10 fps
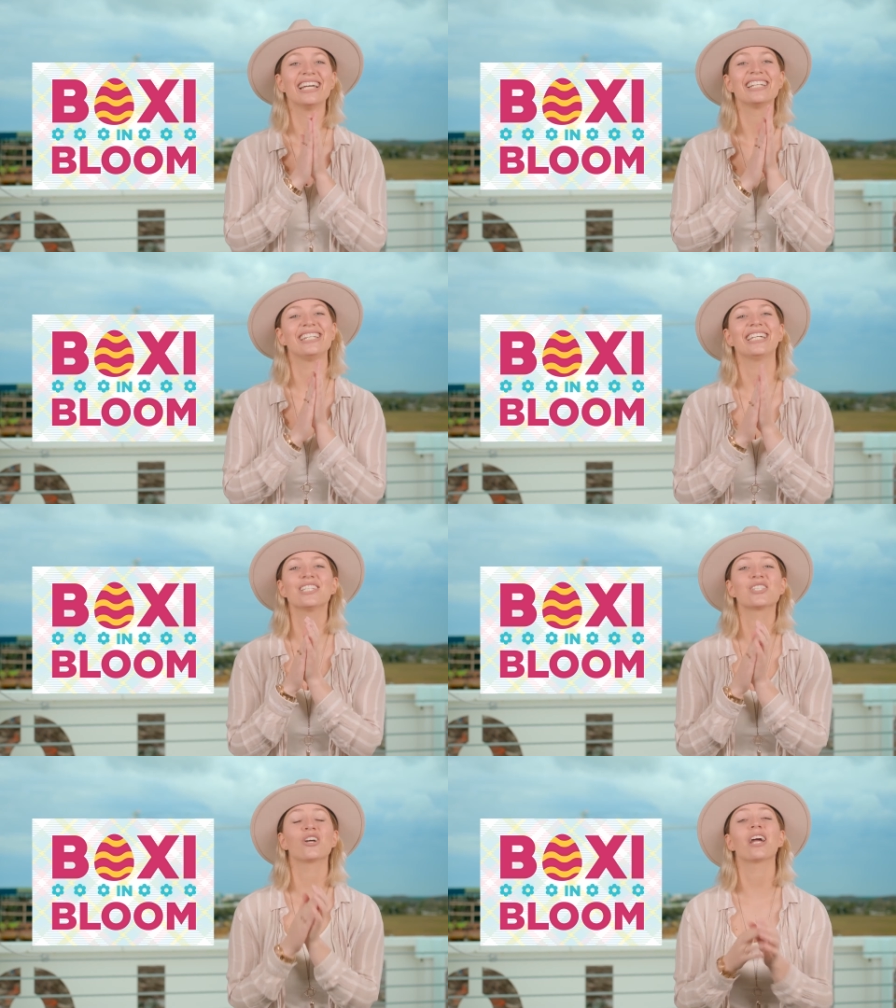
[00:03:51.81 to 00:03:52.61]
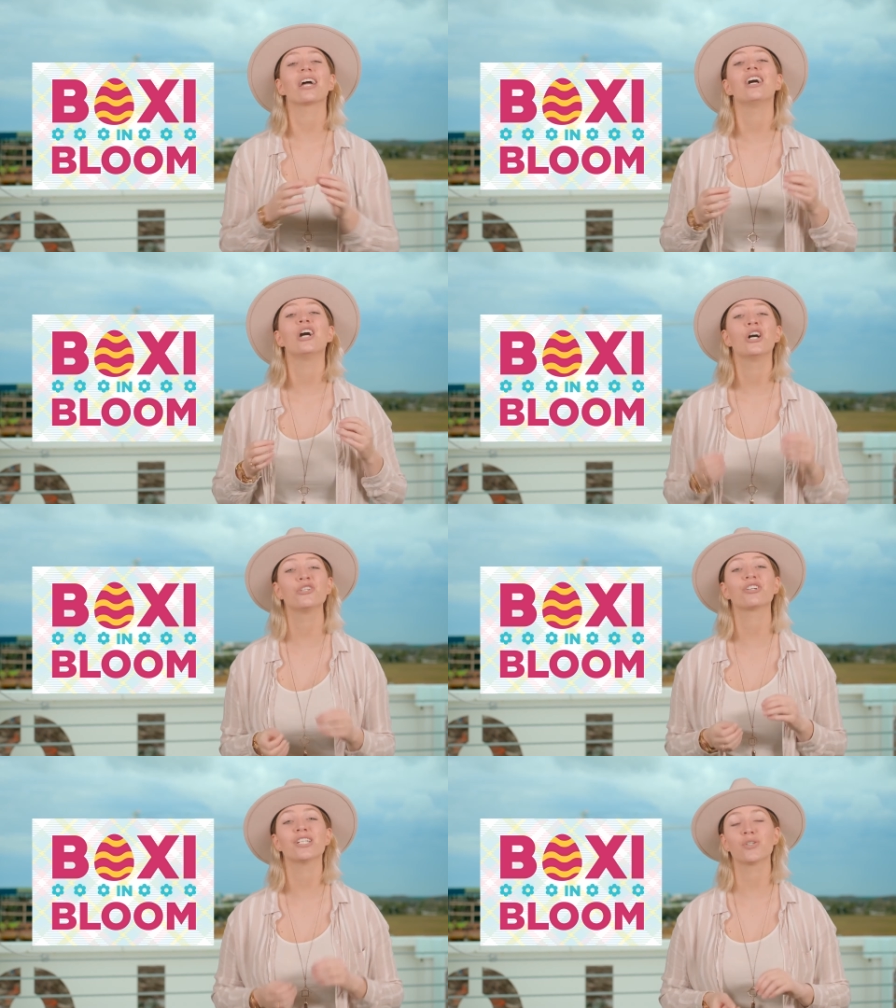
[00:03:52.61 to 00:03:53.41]
Tickets start at
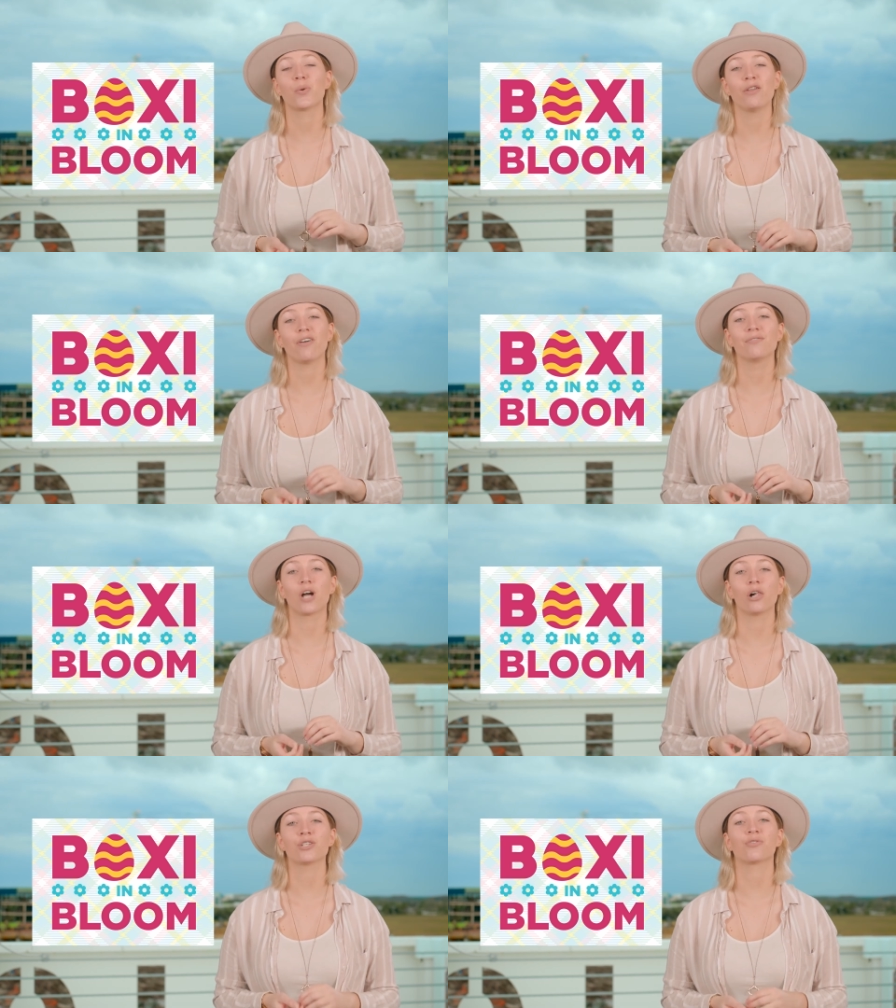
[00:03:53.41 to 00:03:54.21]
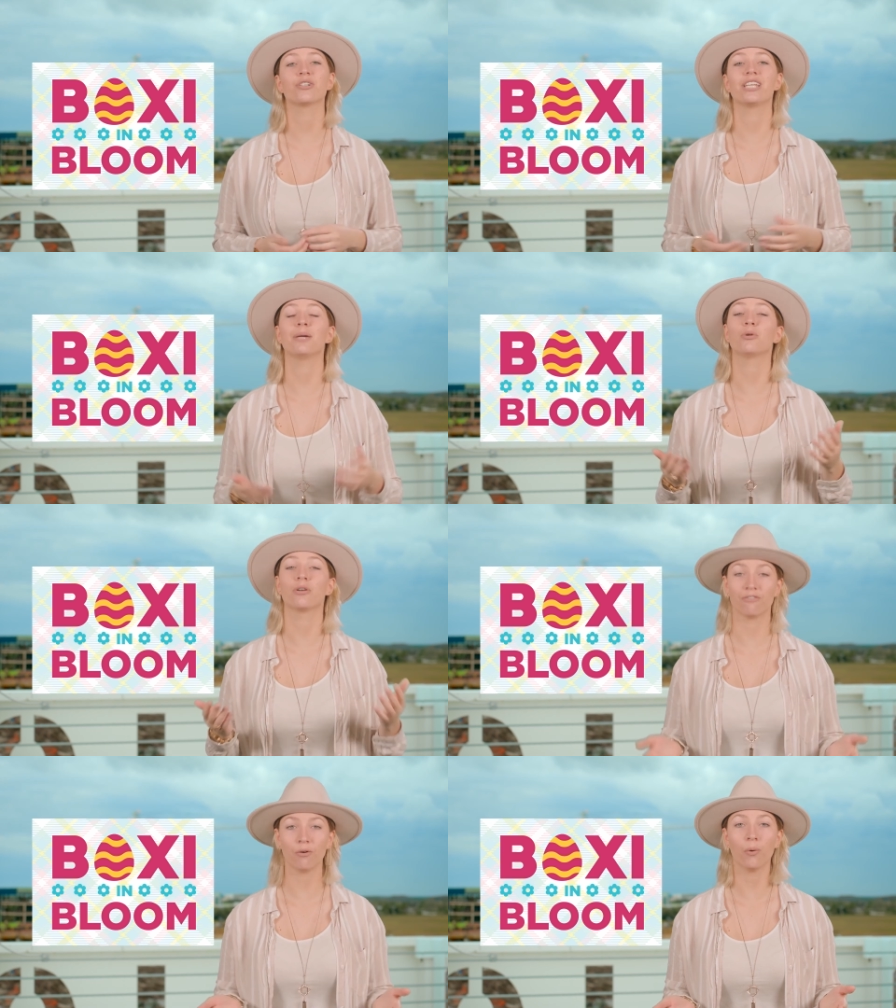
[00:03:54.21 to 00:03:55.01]
$125 for a table
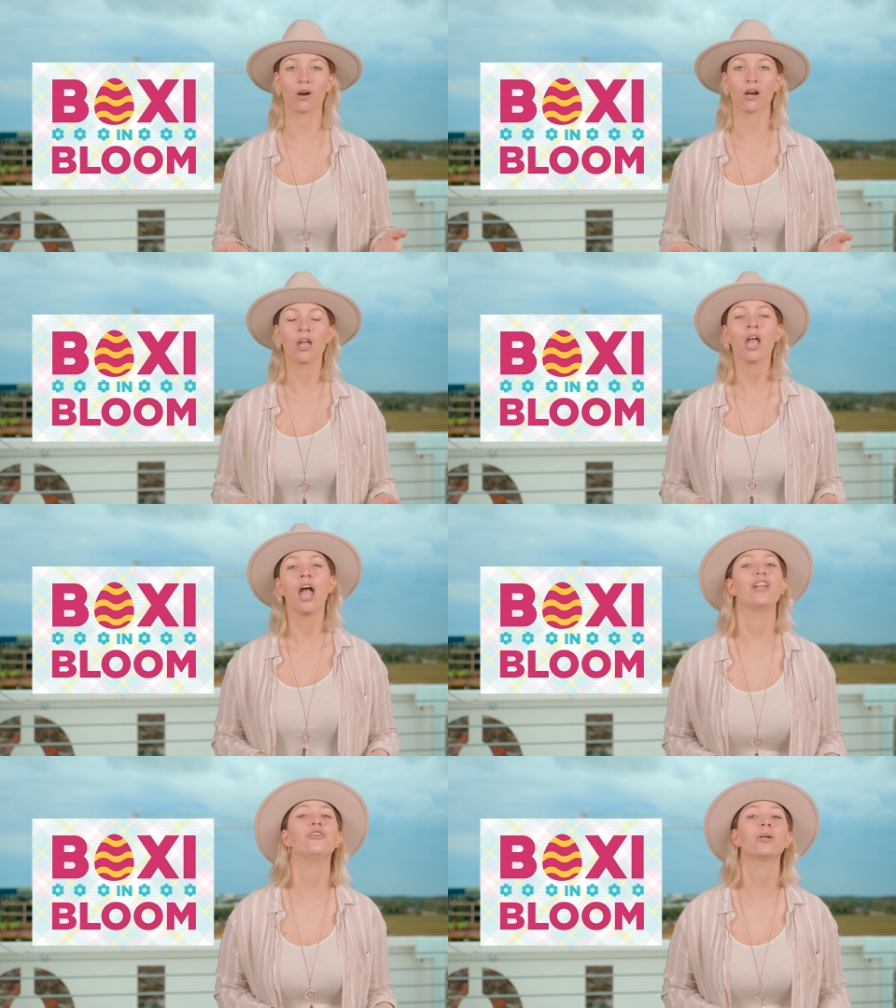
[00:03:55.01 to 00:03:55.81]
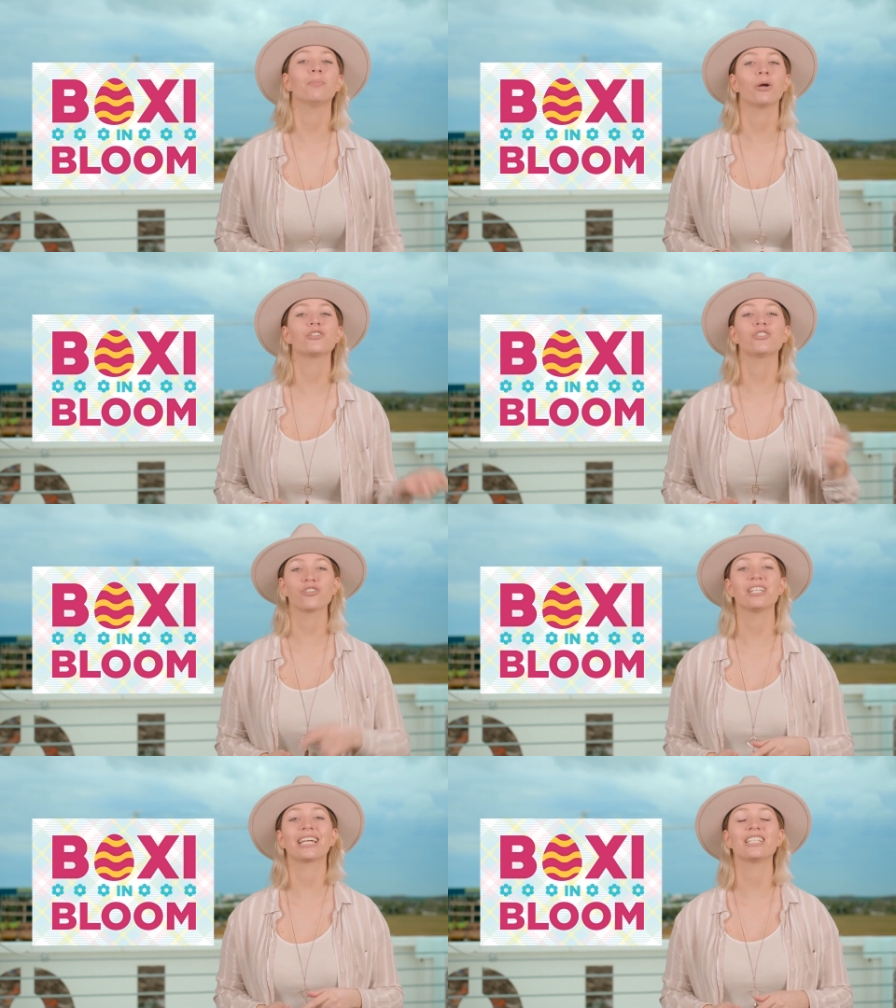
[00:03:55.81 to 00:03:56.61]
of 4, and you can purchase
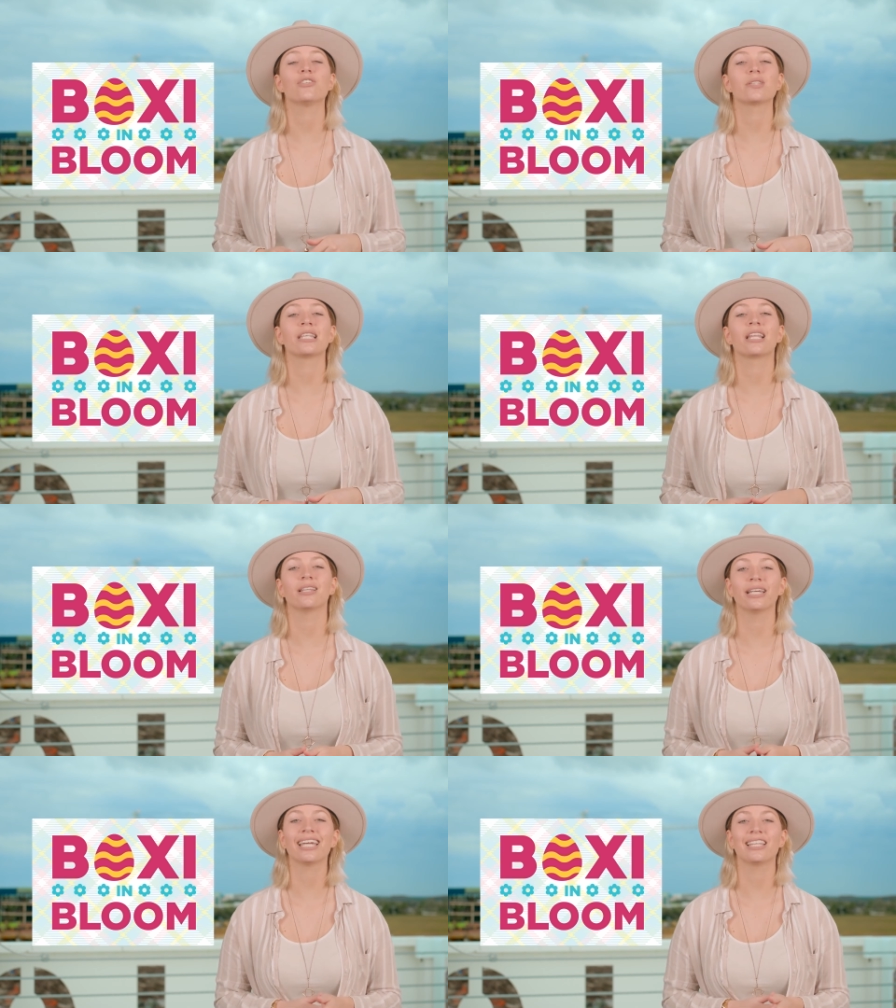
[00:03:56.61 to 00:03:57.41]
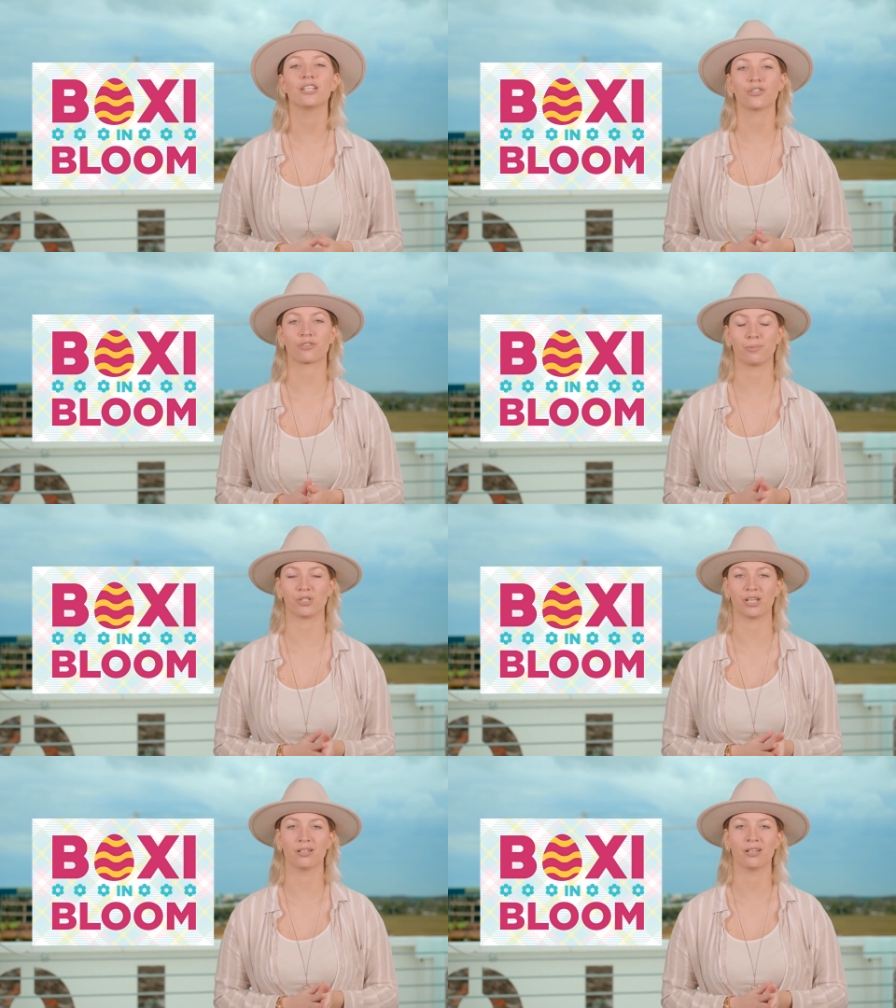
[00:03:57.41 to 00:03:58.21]
your tickets using the link in the
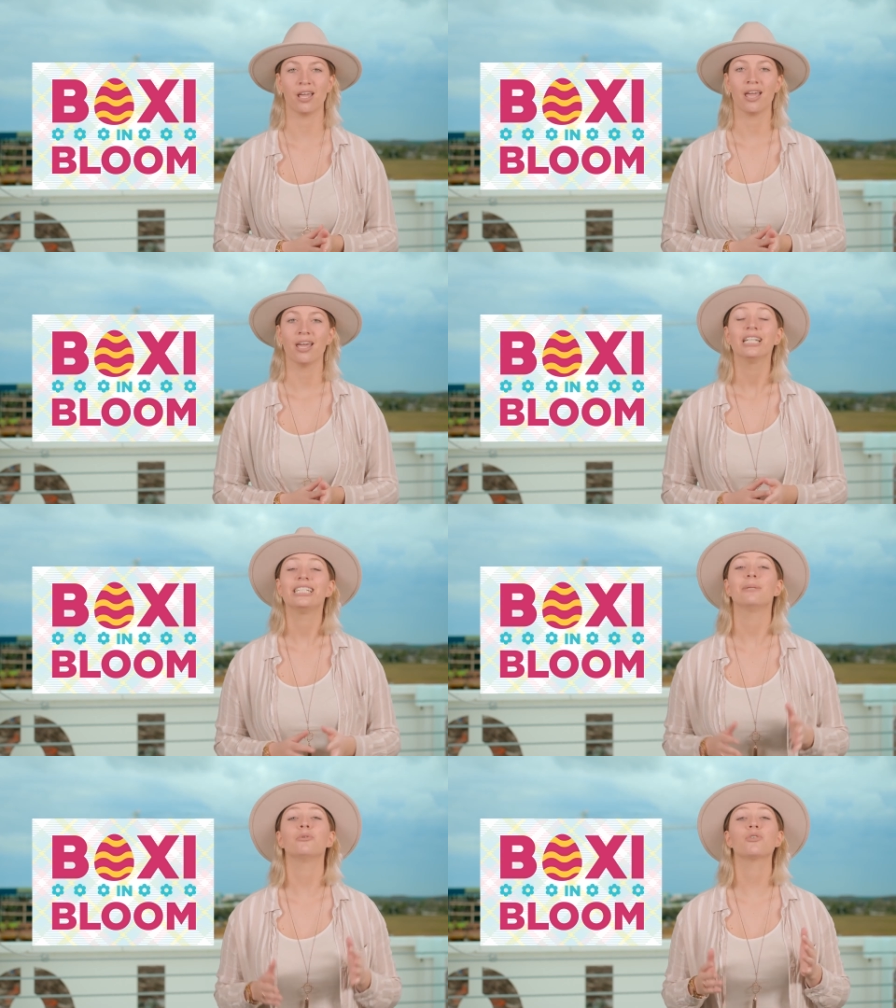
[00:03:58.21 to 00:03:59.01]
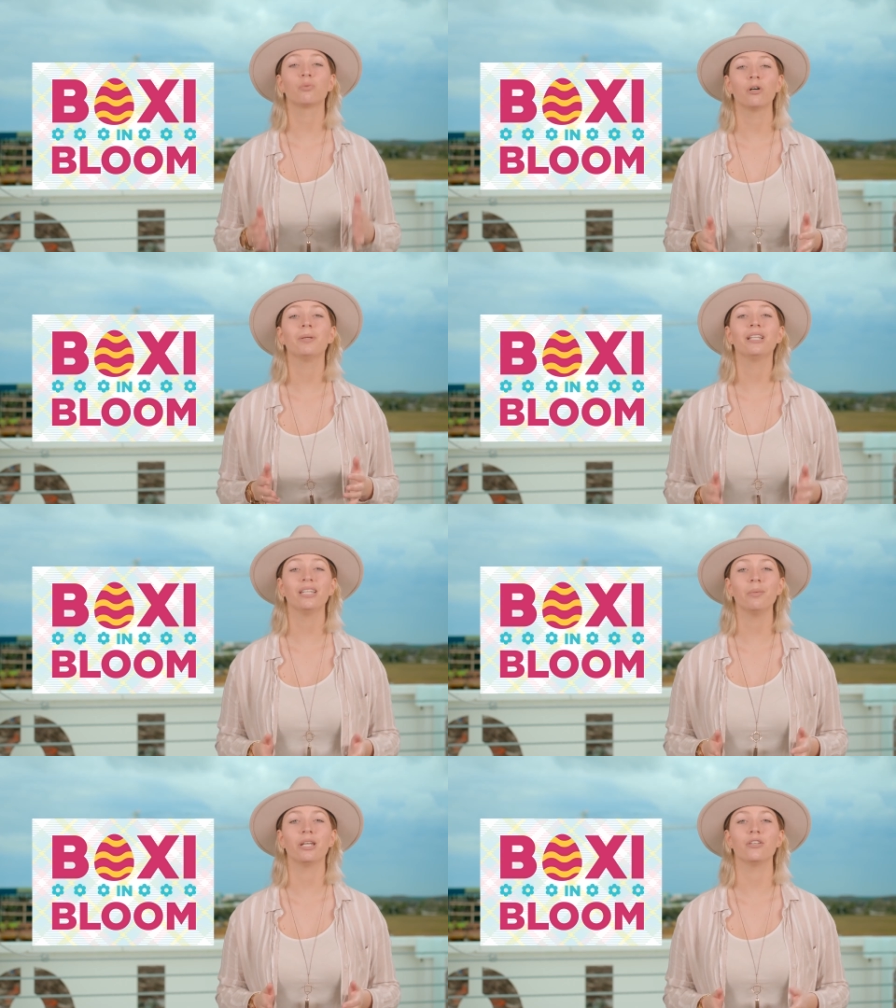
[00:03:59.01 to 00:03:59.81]
description. Tables will be
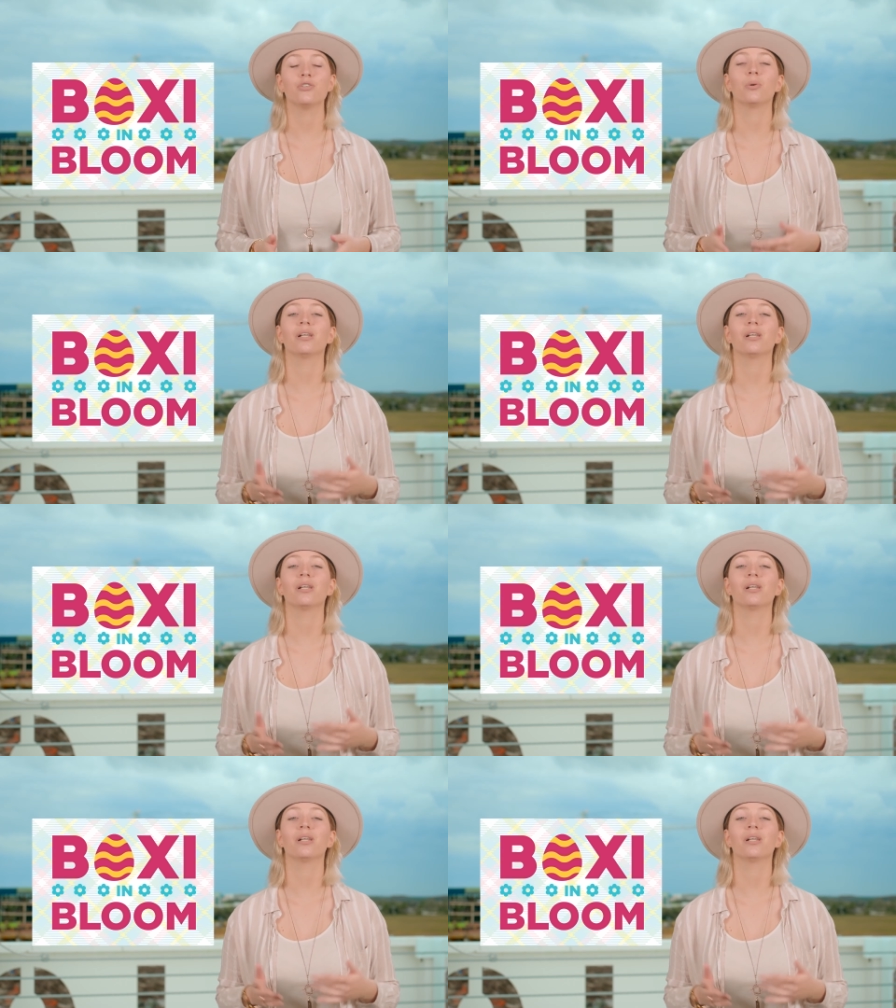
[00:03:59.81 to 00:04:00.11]
limited to